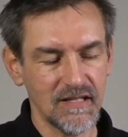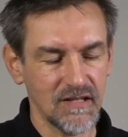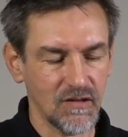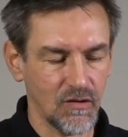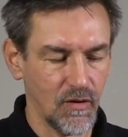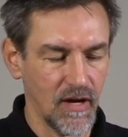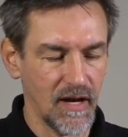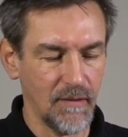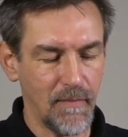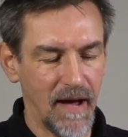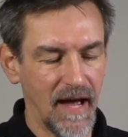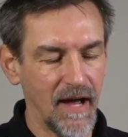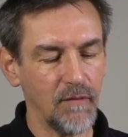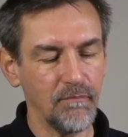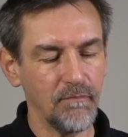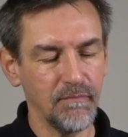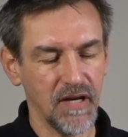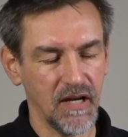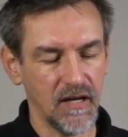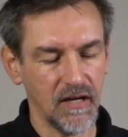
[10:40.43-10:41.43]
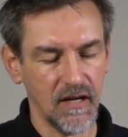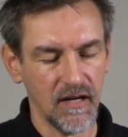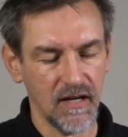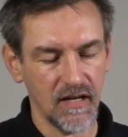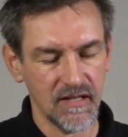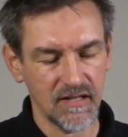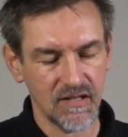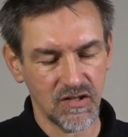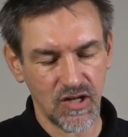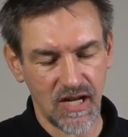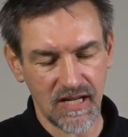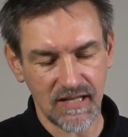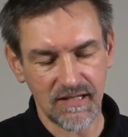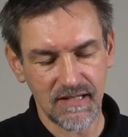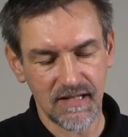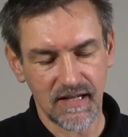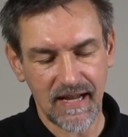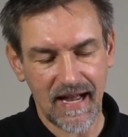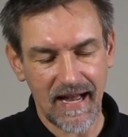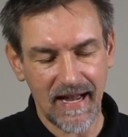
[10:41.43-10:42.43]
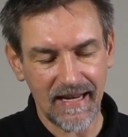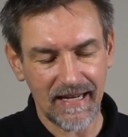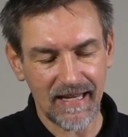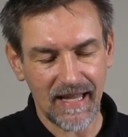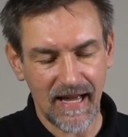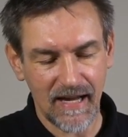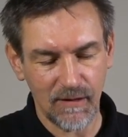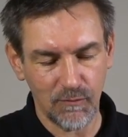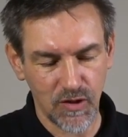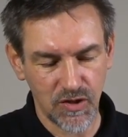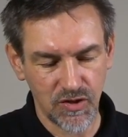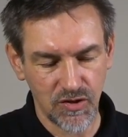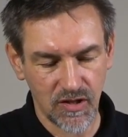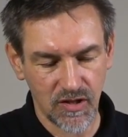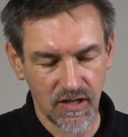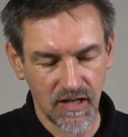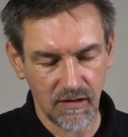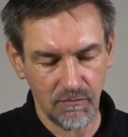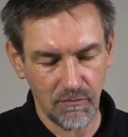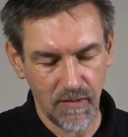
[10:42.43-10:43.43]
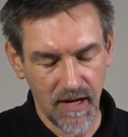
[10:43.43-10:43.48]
so in my opinion it's just a guideline which you can